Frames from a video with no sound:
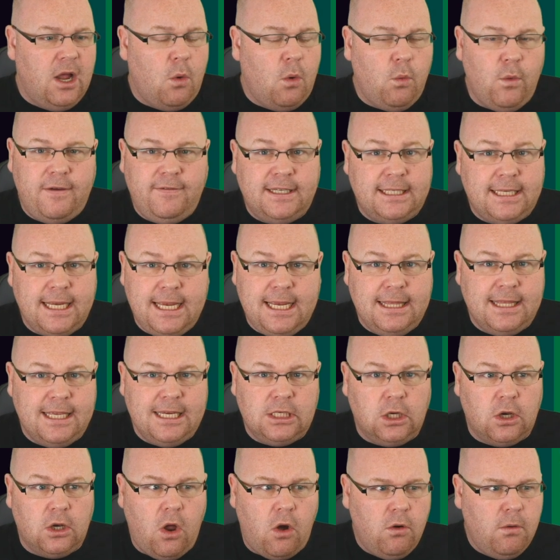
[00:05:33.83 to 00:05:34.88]
And we've seen
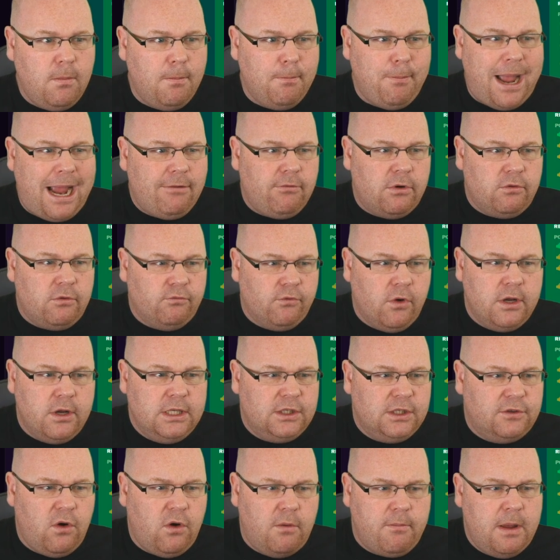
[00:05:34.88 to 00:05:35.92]
these long, barren
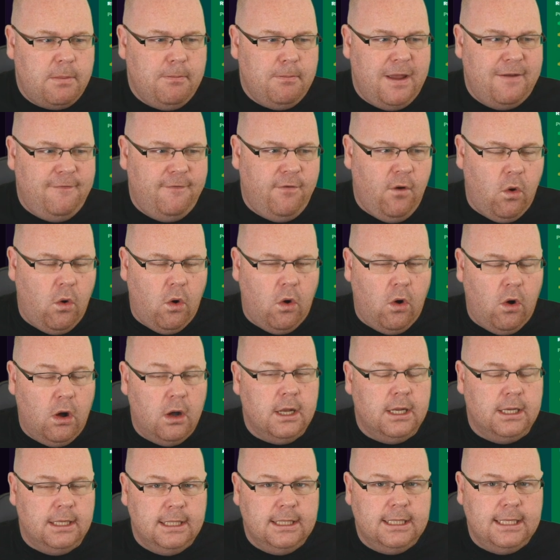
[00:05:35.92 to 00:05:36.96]
runs from him before,
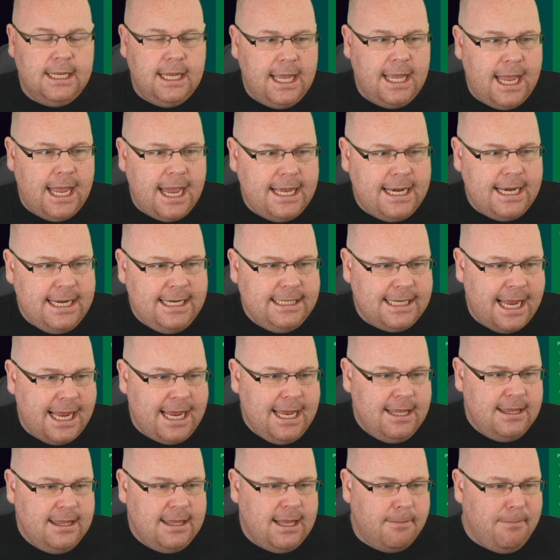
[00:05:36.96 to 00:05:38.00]
and he's
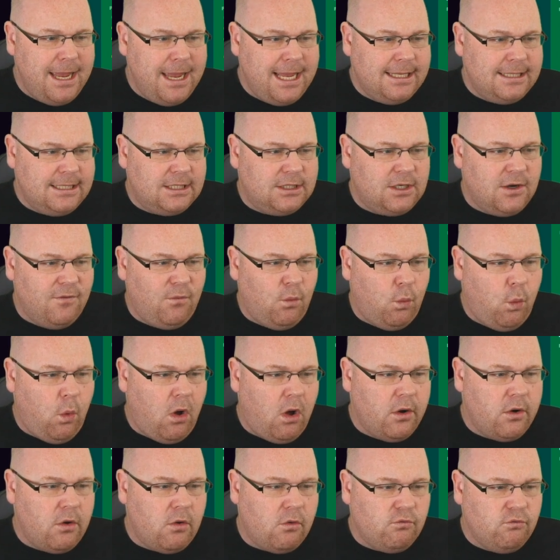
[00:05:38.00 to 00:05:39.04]
in the midst of
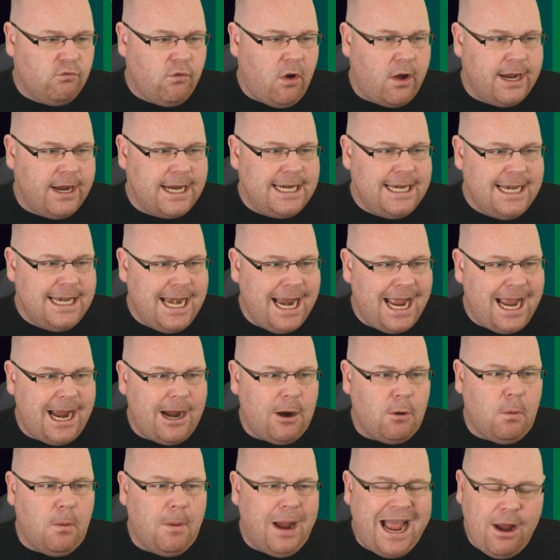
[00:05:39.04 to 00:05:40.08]
one right
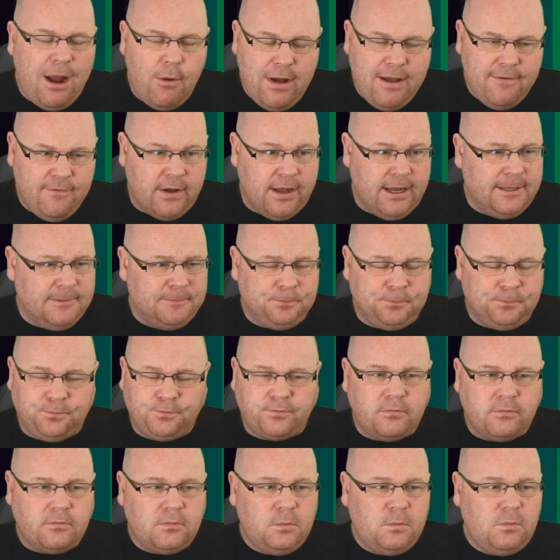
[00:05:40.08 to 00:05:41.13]
now. However,
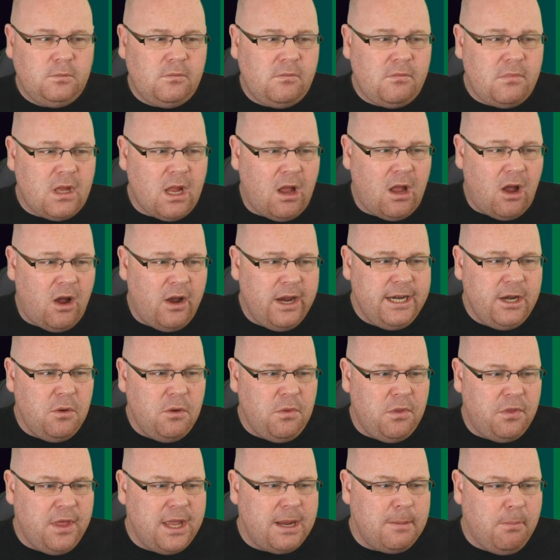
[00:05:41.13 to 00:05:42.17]
I
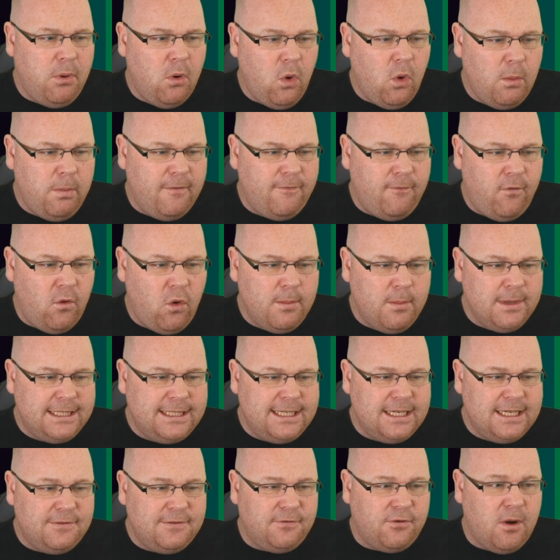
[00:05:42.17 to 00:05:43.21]
don't think poor
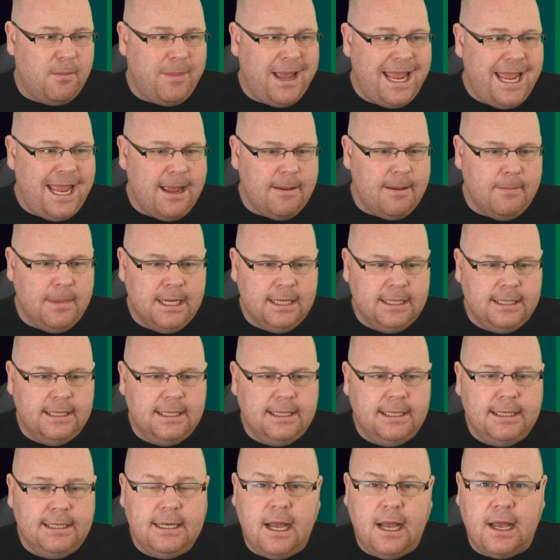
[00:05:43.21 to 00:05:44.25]
performances from him
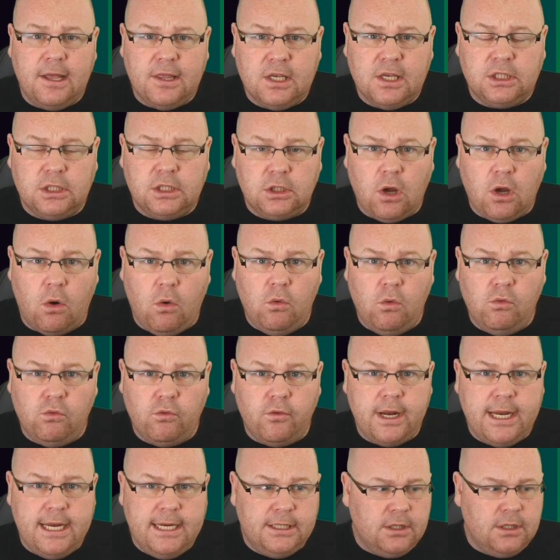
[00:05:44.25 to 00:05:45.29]
are the sole
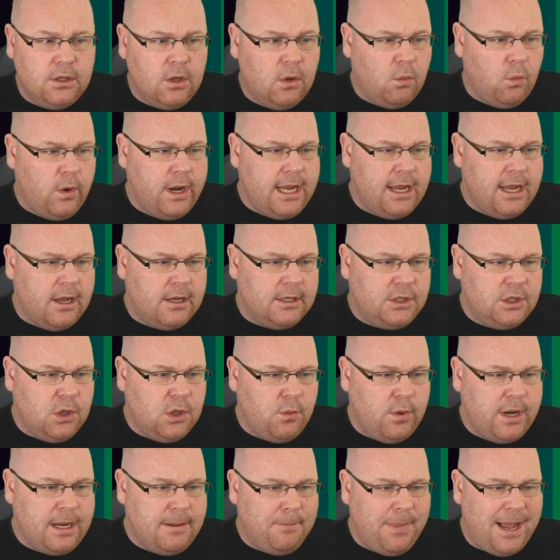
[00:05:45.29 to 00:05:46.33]
reason that we are
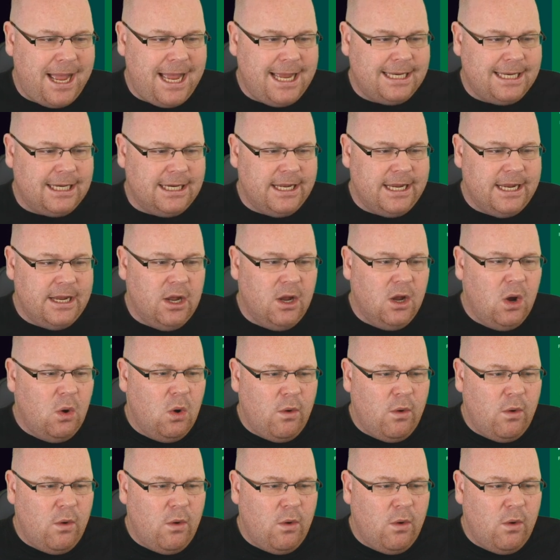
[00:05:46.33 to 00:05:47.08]
doing badly.